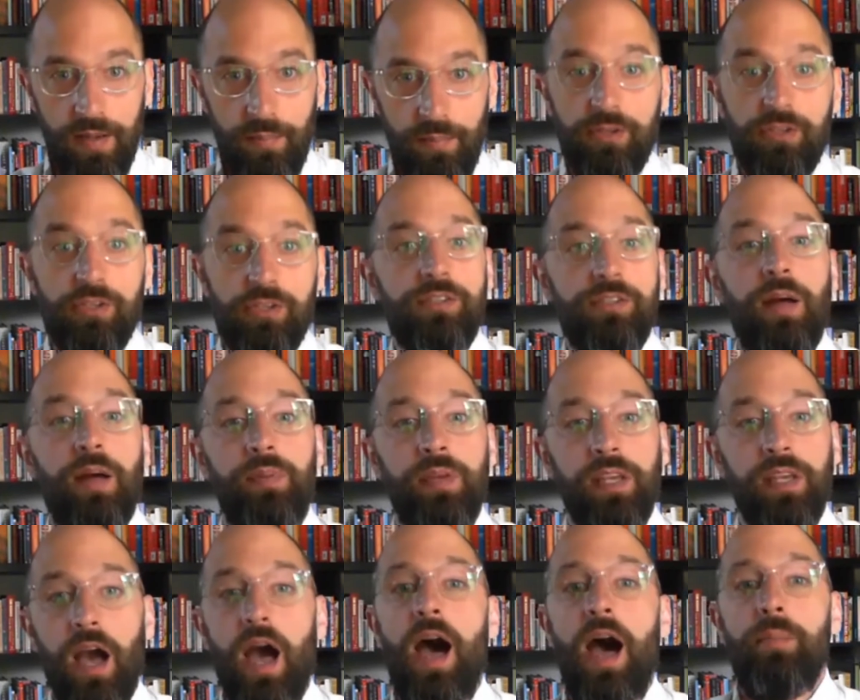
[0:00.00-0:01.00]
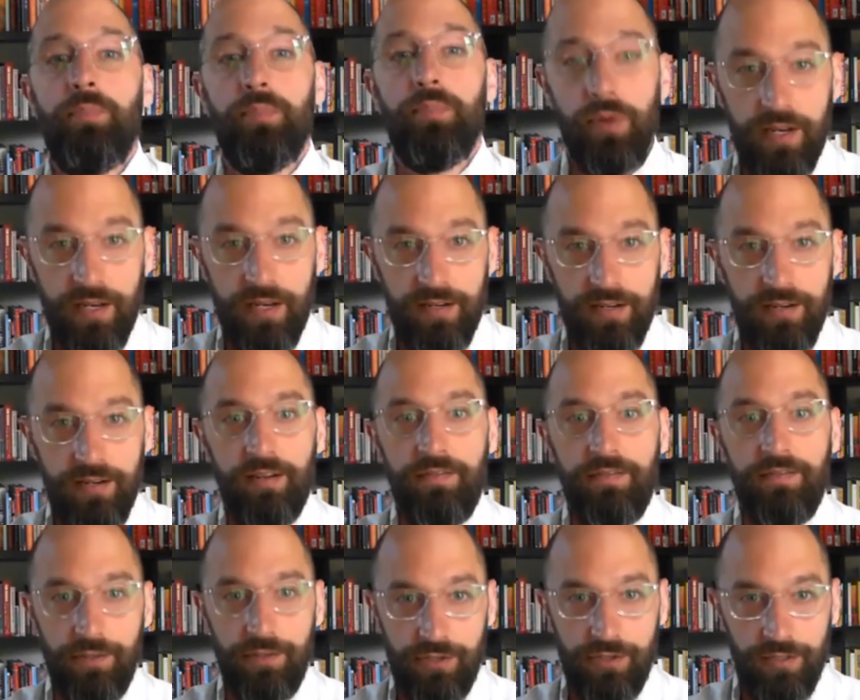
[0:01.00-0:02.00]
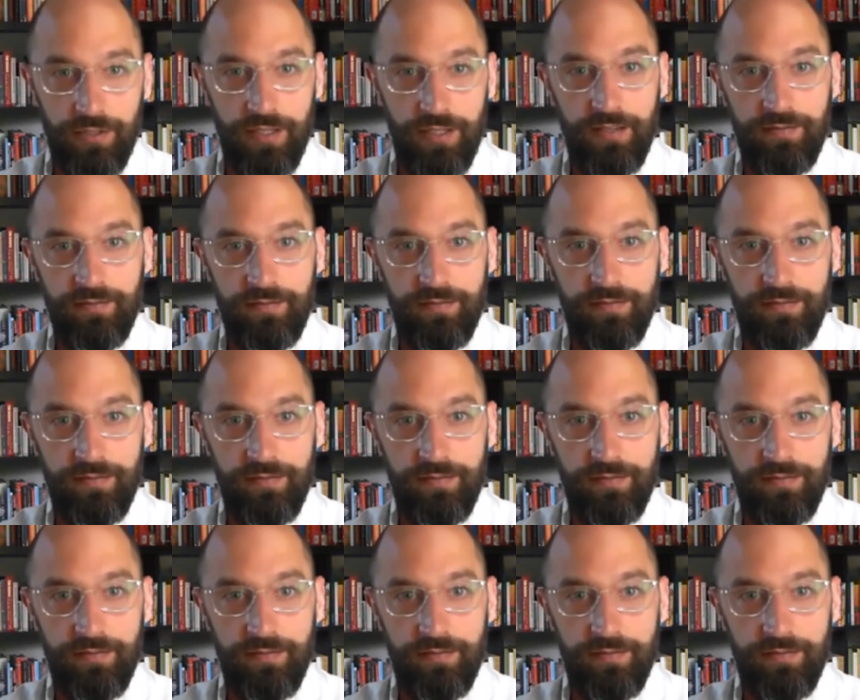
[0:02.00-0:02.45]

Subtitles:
but it's just not being operated efficiently.